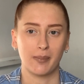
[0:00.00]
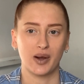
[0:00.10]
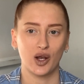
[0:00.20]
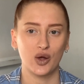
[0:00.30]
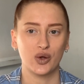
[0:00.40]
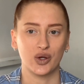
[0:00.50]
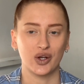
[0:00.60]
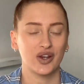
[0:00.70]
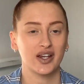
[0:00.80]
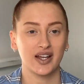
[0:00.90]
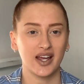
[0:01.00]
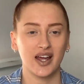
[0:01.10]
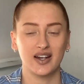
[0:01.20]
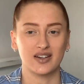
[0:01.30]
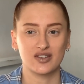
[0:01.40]
Logan. I think,
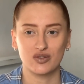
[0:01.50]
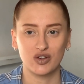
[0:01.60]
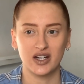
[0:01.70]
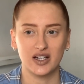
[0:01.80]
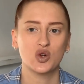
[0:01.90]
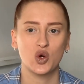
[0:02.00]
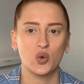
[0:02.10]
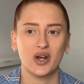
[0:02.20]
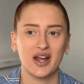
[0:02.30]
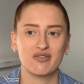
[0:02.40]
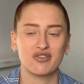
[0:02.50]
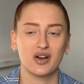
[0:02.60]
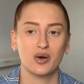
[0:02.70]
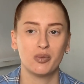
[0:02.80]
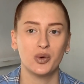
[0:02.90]
again, that's a really cool name for a
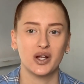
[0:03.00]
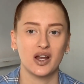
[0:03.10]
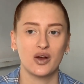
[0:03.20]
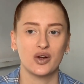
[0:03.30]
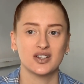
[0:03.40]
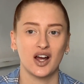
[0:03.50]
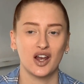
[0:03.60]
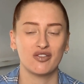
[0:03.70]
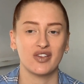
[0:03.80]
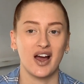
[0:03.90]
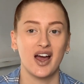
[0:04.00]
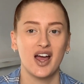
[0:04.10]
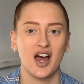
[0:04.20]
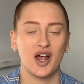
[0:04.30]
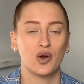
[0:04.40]
little boy, Logan. I love that.
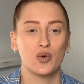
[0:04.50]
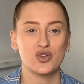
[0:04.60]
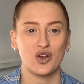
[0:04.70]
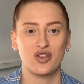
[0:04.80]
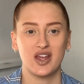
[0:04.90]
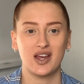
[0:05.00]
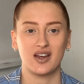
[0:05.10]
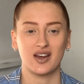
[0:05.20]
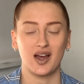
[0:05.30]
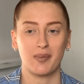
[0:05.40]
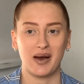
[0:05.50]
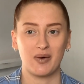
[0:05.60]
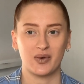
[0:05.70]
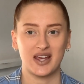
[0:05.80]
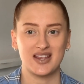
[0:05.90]
And I also think
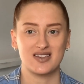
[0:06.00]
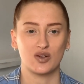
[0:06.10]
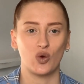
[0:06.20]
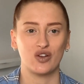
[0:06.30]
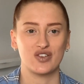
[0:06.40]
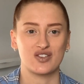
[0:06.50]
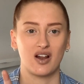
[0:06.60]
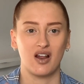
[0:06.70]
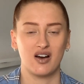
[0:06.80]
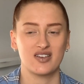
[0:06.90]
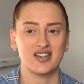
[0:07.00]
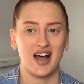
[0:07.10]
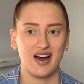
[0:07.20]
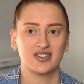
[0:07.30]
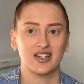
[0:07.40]
about kids in Oliver's class that
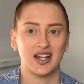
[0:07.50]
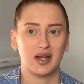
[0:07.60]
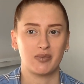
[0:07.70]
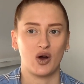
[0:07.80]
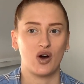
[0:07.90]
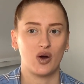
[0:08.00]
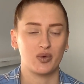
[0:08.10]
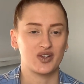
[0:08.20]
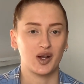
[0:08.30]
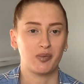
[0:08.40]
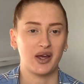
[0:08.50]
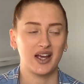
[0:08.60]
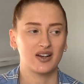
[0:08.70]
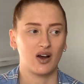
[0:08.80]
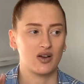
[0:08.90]
have the name that I was going to pick.
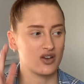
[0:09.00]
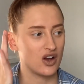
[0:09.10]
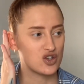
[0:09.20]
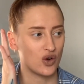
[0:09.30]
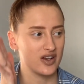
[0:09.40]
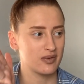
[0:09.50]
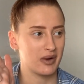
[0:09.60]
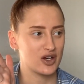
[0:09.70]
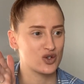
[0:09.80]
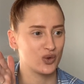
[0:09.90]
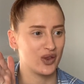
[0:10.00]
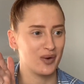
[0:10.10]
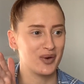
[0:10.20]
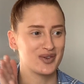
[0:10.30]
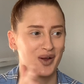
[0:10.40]
Like, I try to make sure there
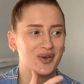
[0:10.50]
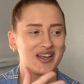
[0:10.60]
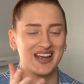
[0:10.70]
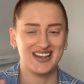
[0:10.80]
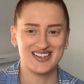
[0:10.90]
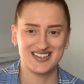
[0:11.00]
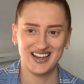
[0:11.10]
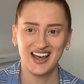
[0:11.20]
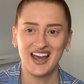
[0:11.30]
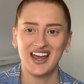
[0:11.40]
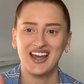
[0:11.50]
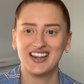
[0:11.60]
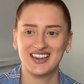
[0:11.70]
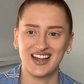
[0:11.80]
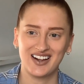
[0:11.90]
was no kids in
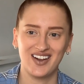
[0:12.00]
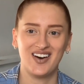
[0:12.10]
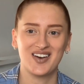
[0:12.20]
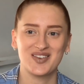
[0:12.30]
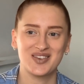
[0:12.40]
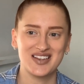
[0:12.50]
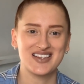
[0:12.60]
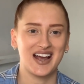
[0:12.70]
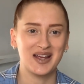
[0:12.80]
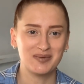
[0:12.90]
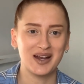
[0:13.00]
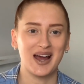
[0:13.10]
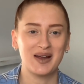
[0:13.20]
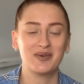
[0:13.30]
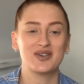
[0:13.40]
their class with the same
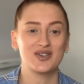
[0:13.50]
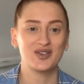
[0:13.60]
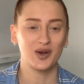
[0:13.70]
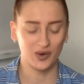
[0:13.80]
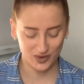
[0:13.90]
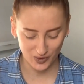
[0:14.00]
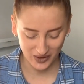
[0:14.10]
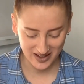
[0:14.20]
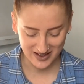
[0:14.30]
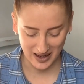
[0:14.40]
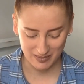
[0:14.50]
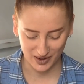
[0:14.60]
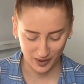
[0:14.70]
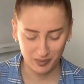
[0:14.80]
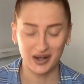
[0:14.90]
name, which is good, because all these names I
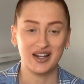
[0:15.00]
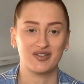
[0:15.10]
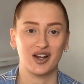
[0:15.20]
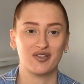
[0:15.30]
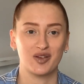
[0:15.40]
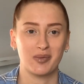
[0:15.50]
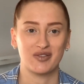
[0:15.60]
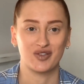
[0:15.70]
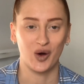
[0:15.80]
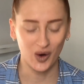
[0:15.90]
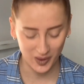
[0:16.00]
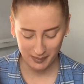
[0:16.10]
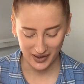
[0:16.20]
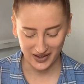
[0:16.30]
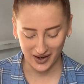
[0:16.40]
don't believe none of them have got.
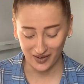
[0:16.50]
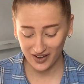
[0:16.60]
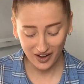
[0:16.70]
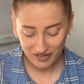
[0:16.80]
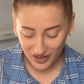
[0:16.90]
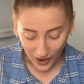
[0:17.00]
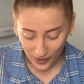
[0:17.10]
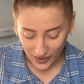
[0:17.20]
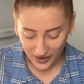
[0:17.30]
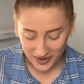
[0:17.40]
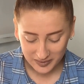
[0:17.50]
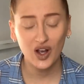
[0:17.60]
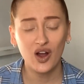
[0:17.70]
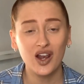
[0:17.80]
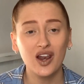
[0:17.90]
But yeah, I love Logan. I
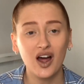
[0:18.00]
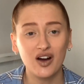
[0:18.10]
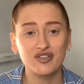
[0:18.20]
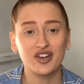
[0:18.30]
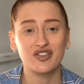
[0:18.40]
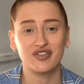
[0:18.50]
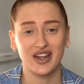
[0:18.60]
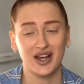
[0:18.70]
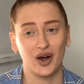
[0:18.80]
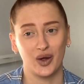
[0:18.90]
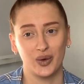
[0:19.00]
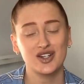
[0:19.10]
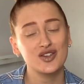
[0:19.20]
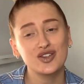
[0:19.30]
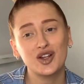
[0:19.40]
love Theo. It's
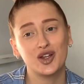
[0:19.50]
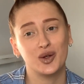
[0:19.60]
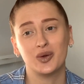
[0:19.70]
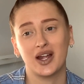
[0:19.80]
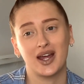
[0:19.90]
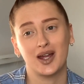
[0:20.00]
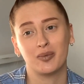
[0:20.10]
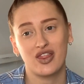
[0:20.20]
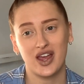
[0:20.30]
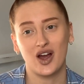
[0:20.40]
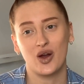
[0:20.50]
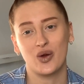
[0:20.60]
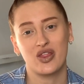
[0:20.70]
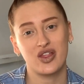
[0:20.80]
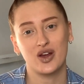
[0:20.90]
just a cute name. Theo,
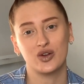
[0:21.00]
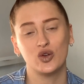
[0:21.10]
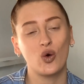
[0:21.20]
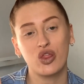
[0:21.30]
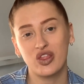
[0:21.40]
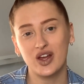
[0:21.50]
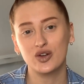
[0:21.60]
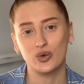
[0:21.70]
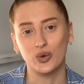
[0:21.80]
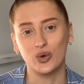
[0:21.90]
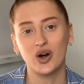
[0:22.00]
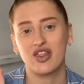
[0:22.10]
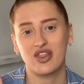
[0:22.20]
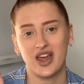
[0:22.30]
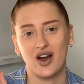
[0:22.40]
not Theodore,
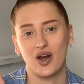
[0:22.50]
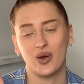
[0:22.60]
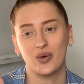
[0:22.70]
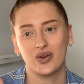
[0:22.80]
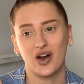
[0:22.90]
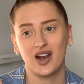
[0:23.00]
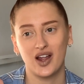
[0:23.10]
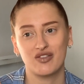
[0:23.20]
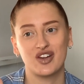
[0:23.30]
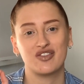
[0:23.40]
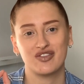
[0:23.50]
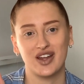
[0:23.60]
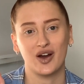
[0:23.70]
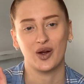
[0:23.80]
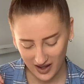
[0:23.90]
Theo. I love
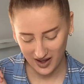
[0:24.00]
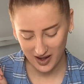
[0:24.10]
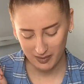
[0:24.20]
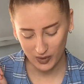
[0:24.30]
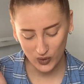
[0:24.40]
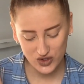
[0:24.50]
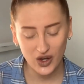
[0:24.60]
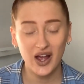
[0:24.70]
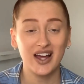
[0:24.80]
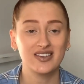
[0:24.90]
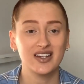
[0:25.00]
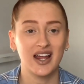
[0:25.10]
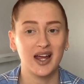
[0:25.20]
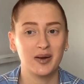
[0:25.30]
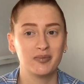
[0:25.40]
Theo. Also, I had the
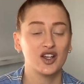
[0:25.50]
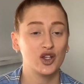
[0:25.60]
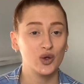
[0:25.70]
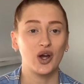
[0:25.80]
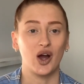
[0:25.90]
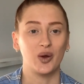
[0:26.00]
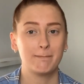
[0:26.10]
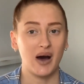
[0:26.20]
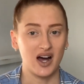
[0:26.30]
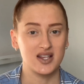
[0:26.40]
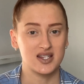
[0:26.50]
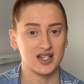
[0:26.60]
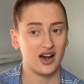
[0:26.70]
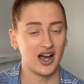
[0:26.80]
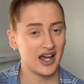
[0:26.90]
name Hugo, but
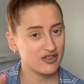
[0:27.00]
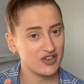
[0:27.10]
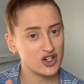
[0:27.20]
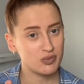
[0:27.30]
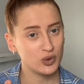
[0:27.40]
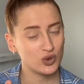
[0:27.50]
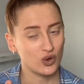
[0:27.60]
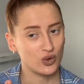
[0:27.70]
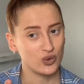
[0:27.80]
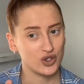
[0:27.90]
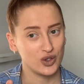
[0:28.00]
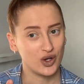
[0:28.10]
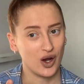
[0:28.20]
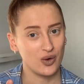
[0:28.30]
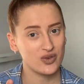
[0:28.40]
I had a French bulldog called
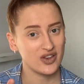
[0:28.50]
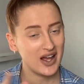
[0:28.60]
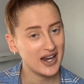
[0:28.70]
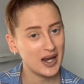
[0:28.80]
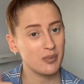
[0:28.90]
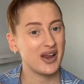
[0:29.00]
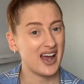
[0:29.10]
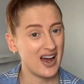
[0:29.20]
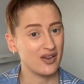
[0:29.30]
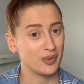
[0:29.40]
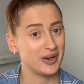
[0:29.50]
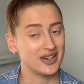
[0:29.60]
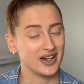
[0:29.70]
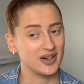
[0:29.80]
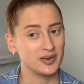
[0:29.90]
Hugo, so that name went out of the
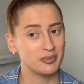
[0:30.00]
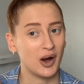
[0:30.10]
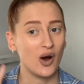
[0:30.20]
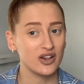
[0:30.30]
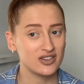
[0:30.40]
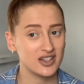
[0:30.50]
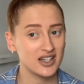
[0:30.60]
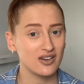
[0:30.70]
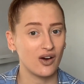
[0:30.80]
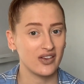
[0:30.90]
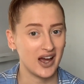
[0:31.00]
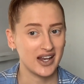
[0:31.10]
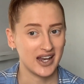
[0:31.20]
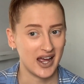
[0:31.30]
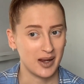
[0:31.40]
window. But I did like that
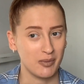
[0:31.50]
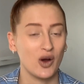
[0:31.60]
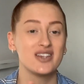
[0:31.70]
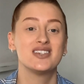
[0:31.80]
name. I